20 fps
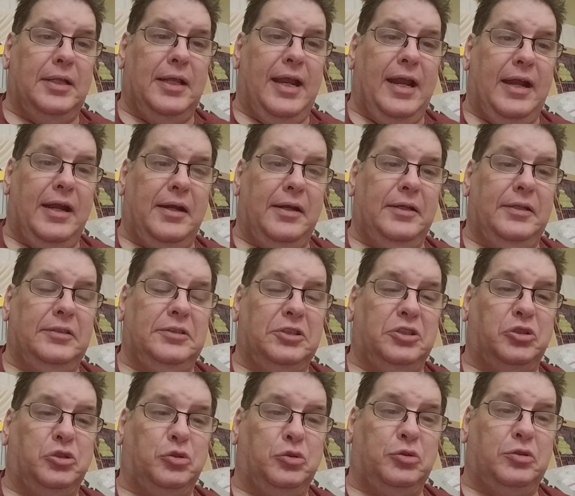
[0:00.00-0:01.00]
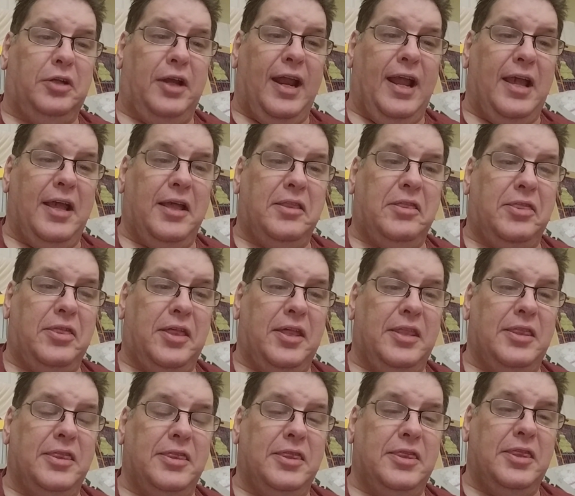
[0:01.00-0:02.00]
there is strength
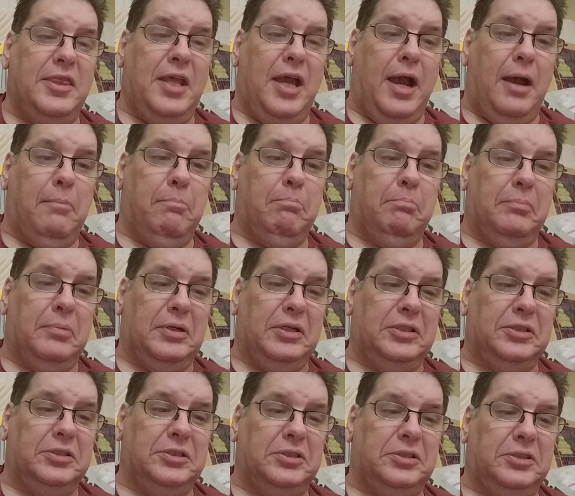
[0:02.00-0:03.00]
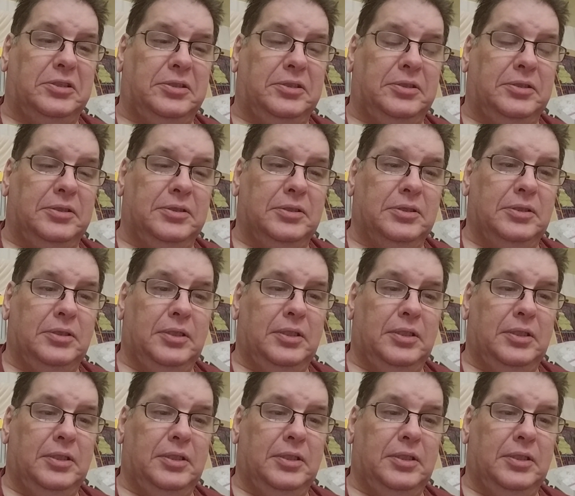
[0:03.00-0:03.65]
in numbers.